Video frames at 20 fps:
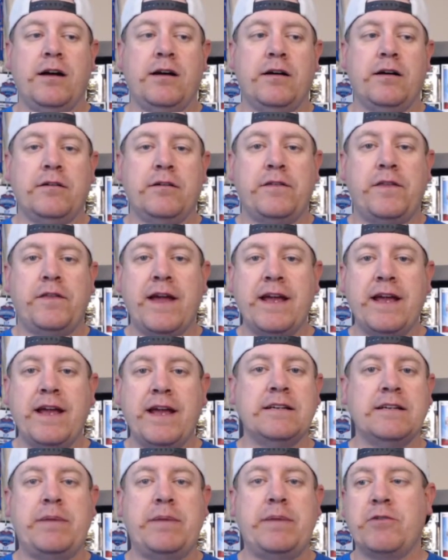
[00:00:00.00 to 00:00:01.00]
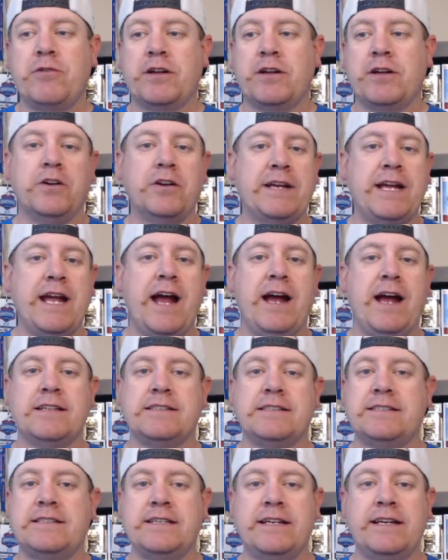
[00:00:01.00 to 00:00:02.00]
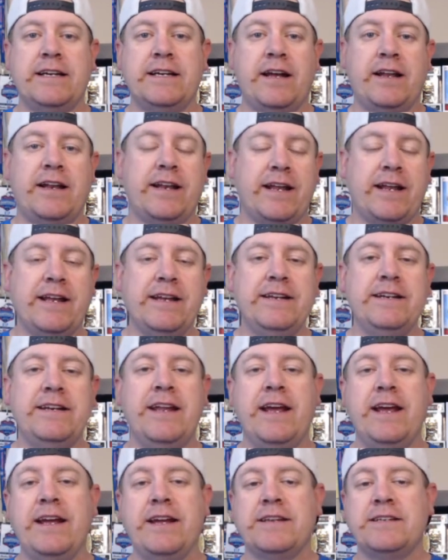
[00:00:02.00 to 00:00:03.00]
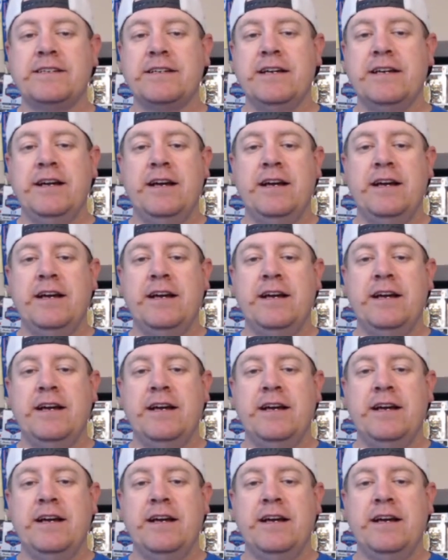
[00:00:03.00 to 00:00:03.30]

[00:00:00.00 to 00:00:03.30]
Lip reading: things that people could look at, see an end date,